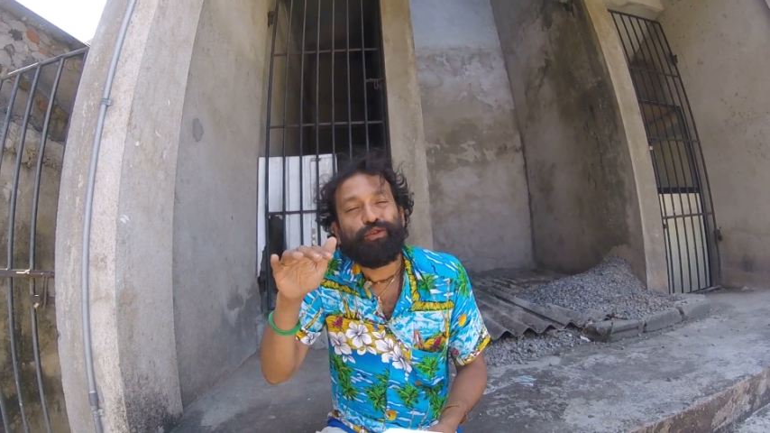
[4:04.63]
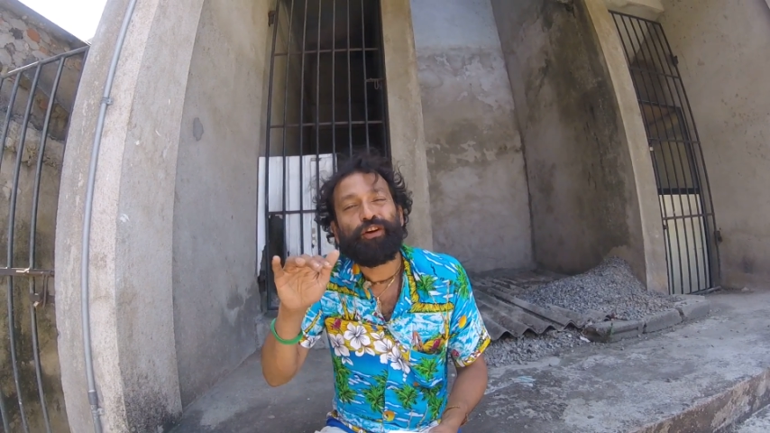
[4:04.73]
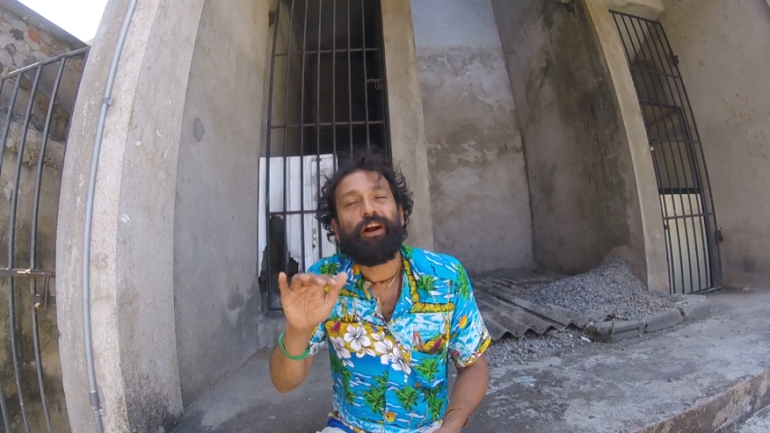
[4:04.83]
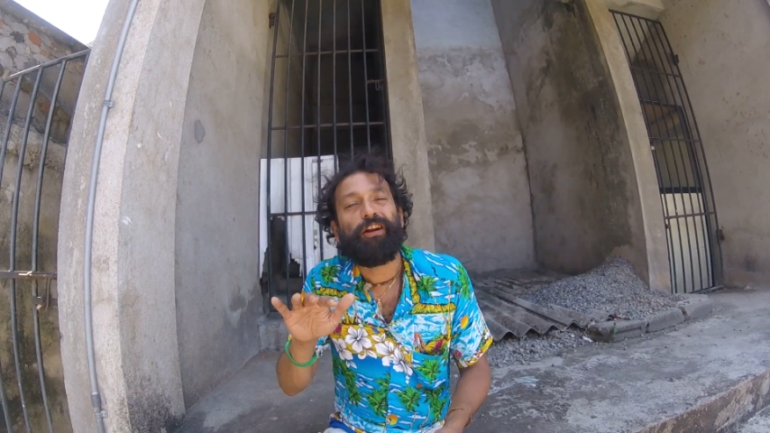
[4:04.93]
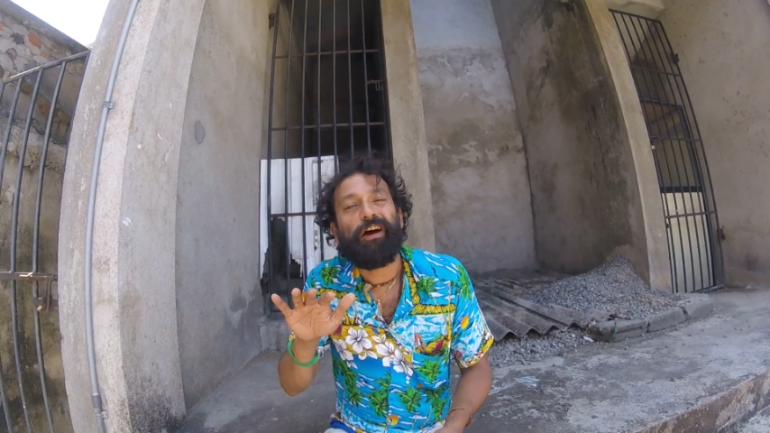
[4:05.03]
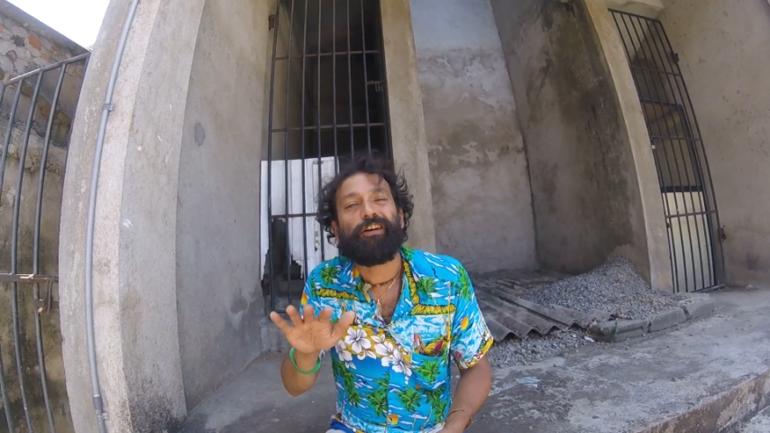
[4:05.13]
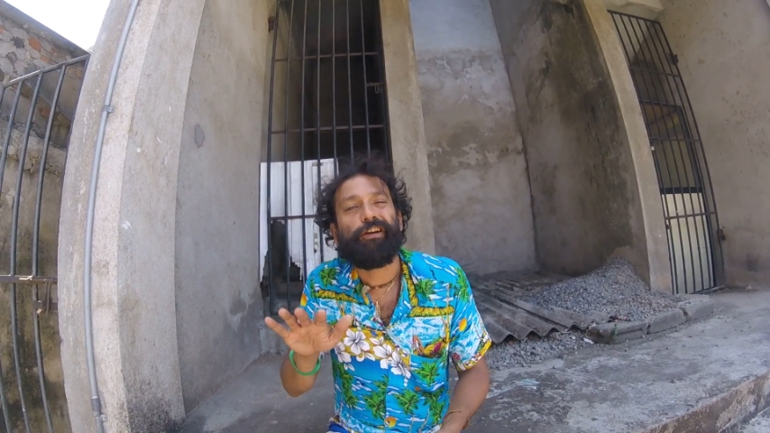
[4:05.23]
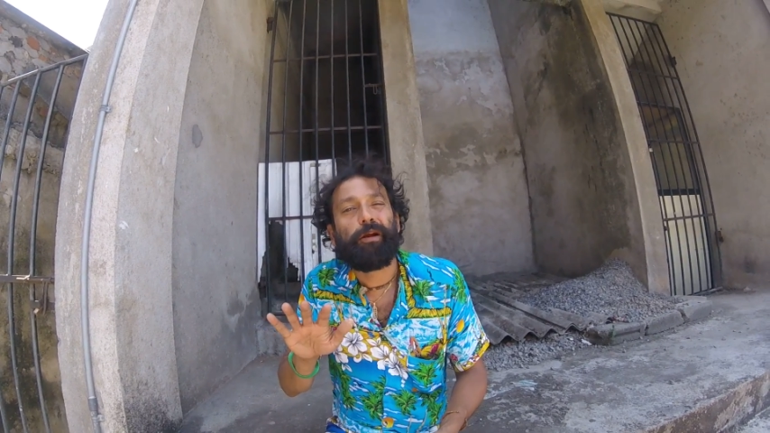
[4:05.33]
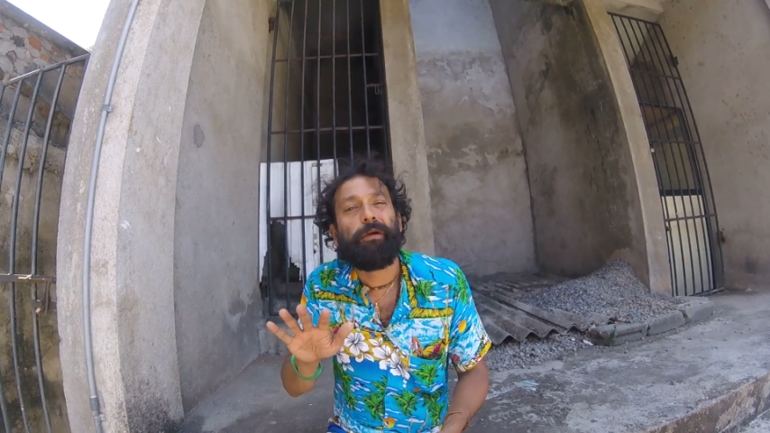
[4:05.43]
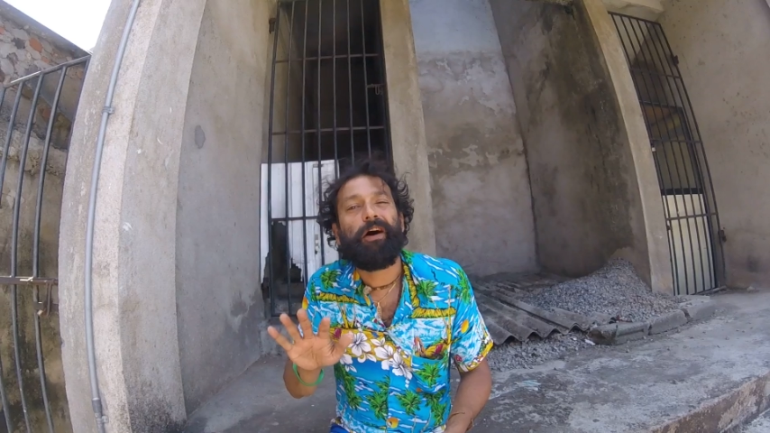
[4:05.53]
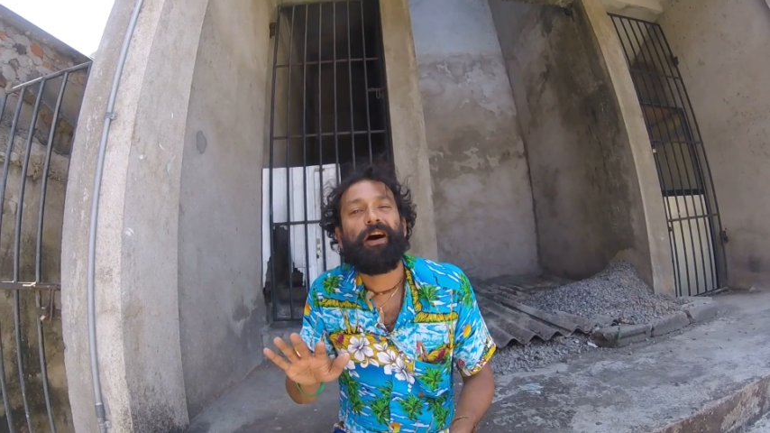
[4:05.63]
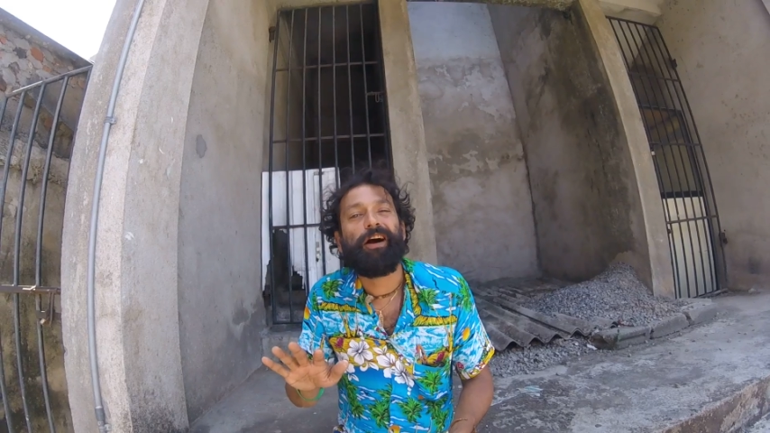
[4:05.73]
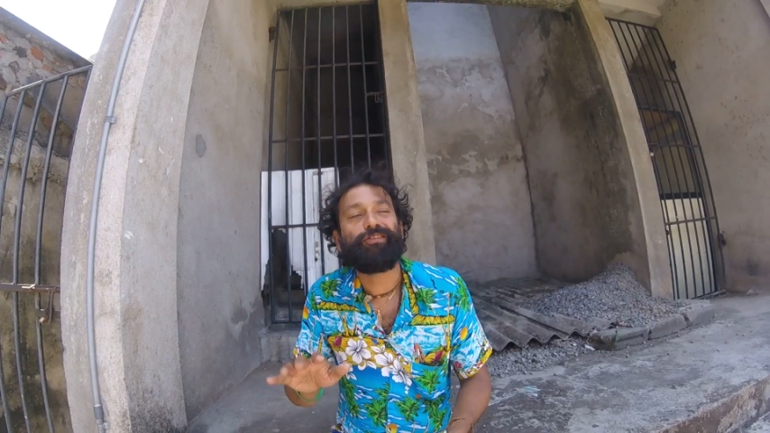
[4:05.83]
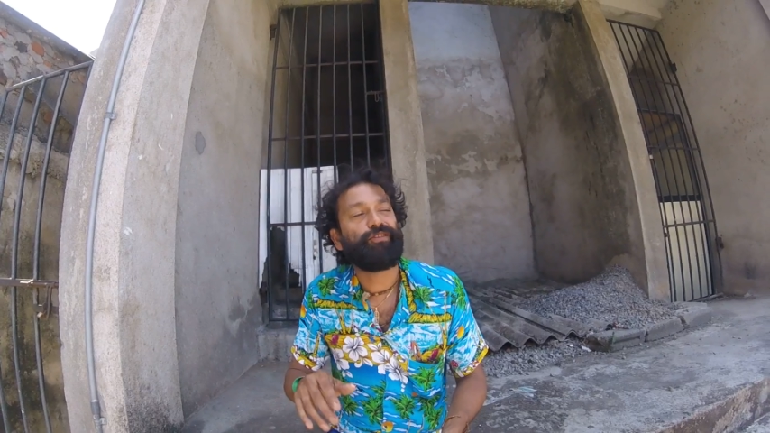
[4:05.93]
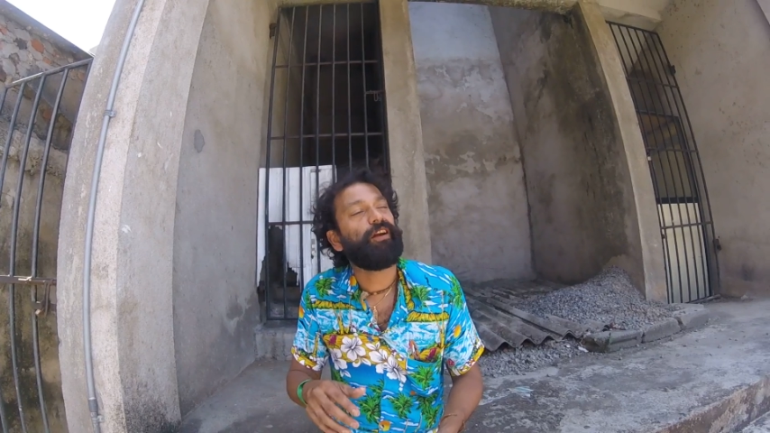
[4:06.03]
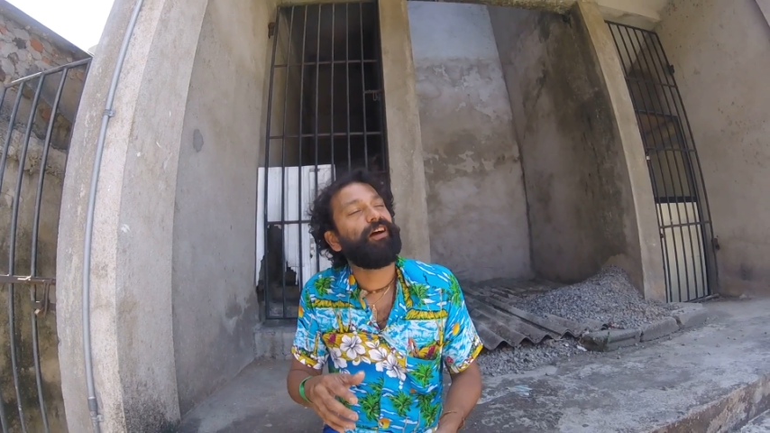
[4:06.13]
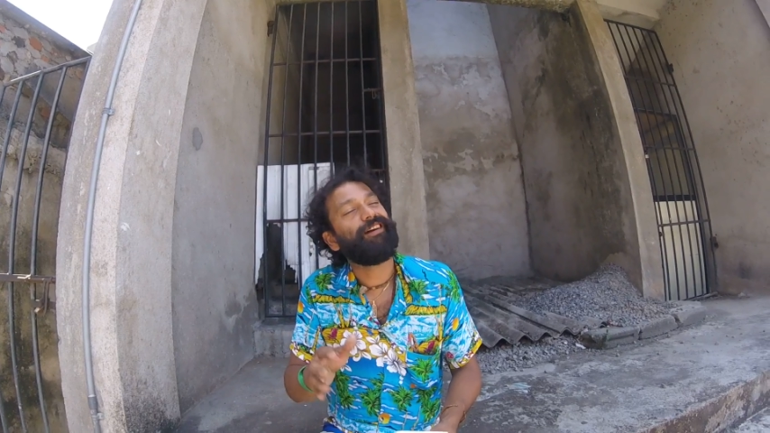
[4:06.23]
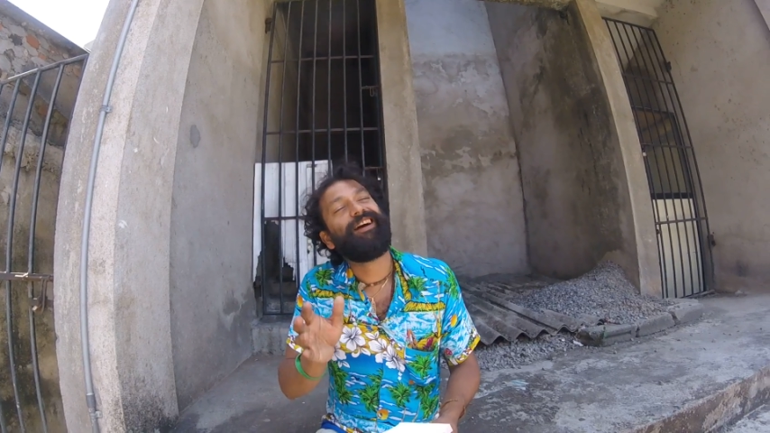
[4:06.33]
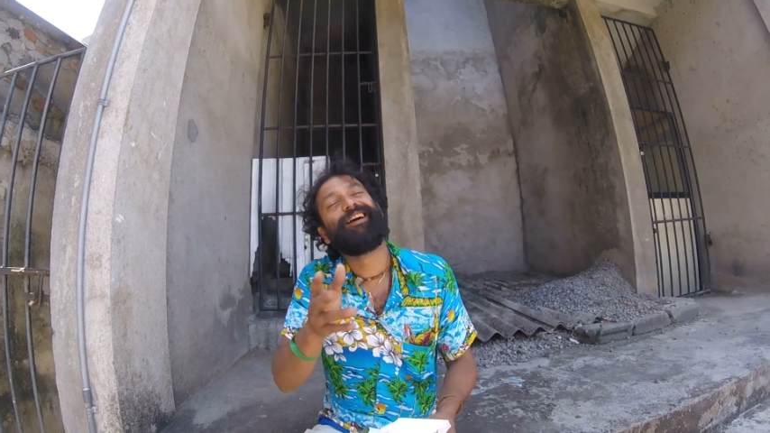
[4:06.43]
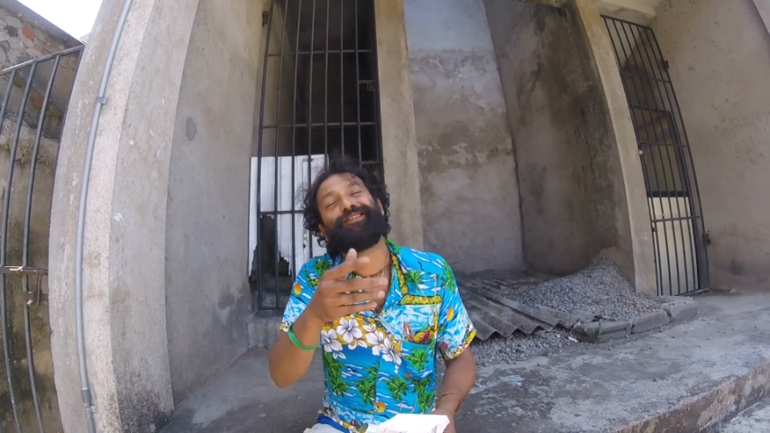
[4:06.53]
you're kind of like a little bit high, so you're like,
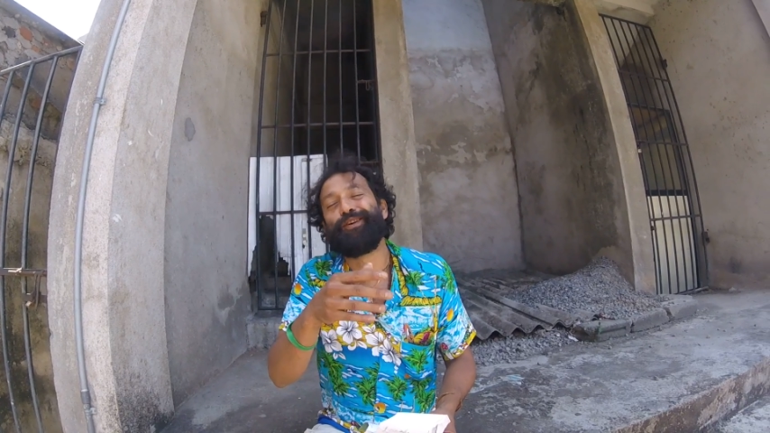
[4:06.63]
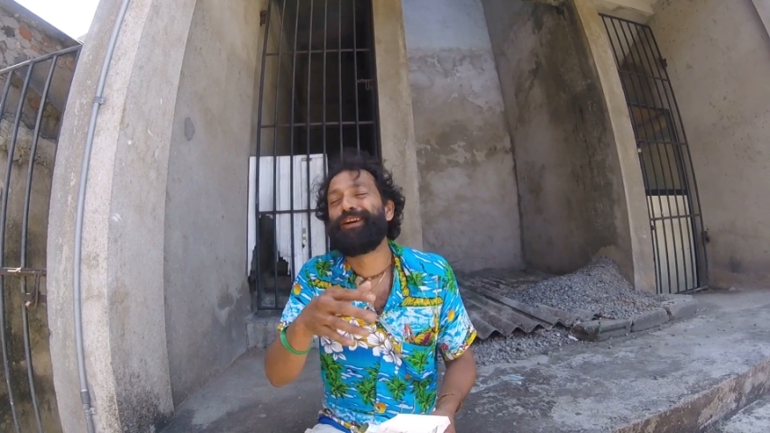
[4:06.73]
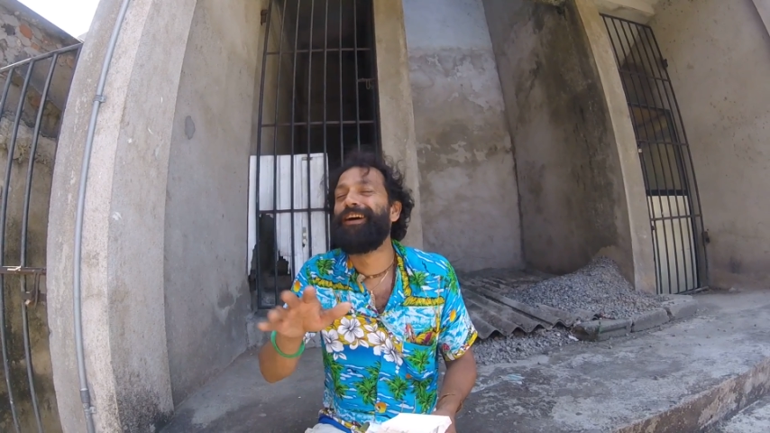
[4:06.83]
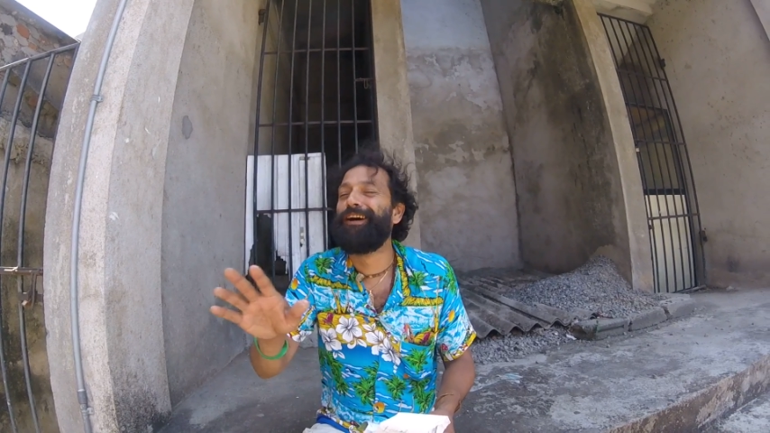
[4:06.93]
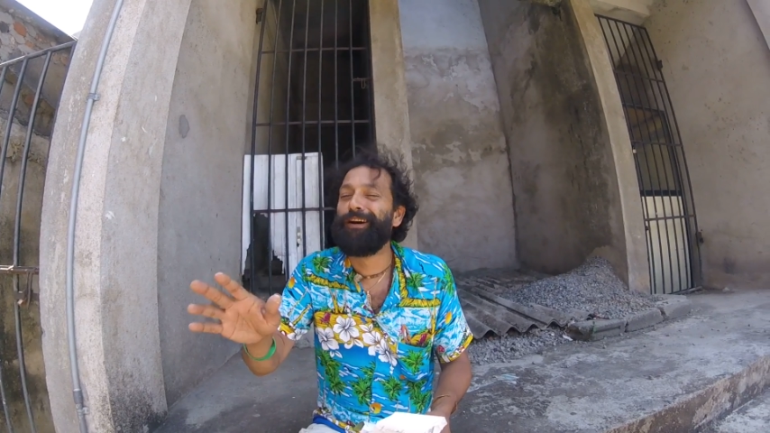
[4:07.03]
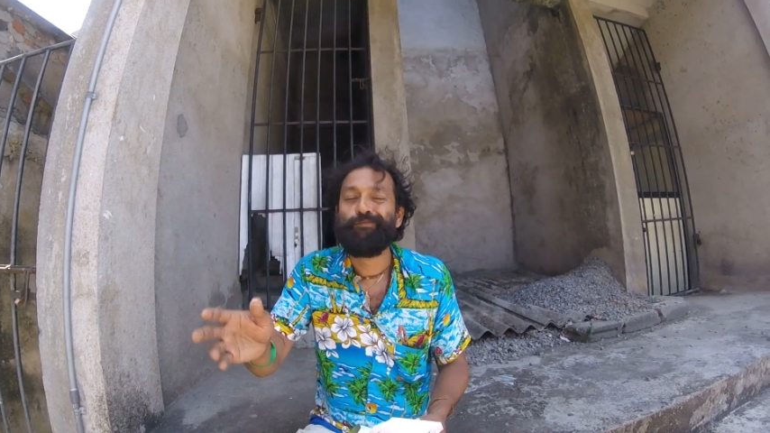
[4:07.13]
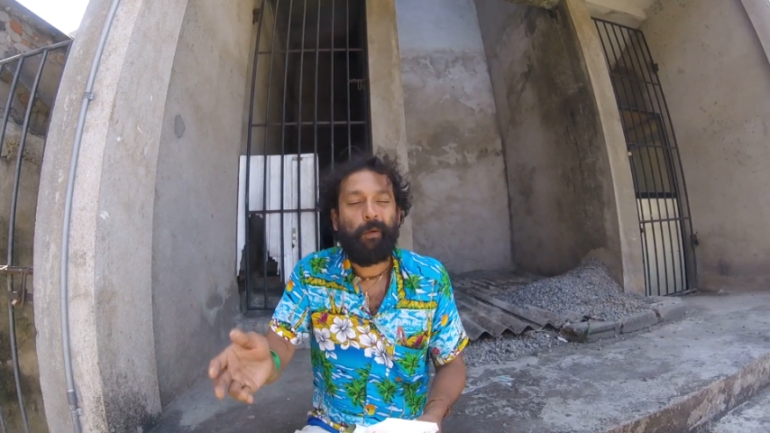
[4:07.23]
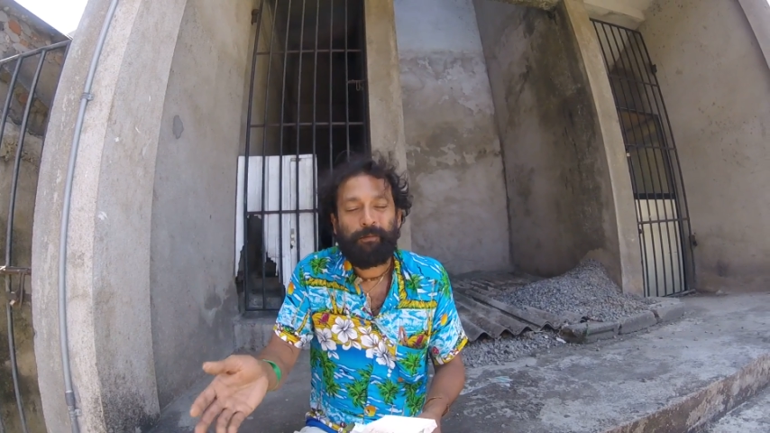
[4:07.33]
hey, it's okay.